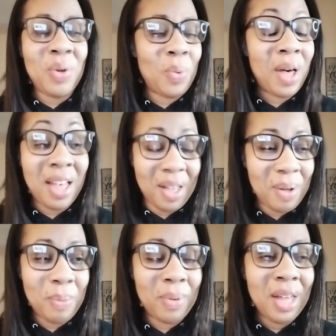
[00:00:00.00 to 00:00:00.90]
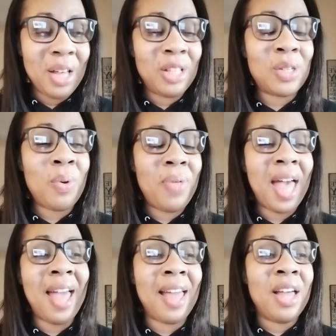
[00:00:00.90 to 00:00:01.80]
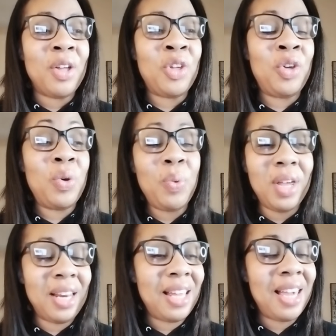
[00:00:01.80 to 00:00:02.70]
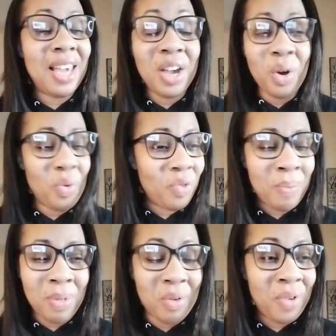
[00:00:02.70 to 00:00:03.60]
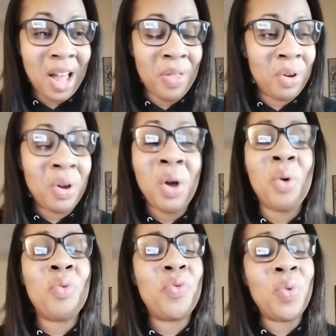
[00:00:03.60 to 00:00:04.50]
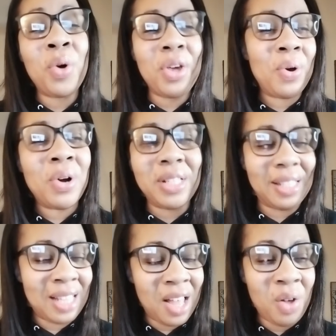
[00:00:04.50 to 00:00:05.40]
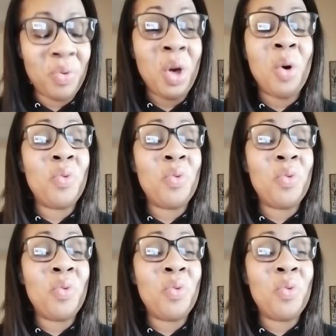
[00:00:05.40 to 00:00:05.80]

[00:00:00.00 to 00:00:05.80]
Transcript: you up so that you can hear from the Father for yourself,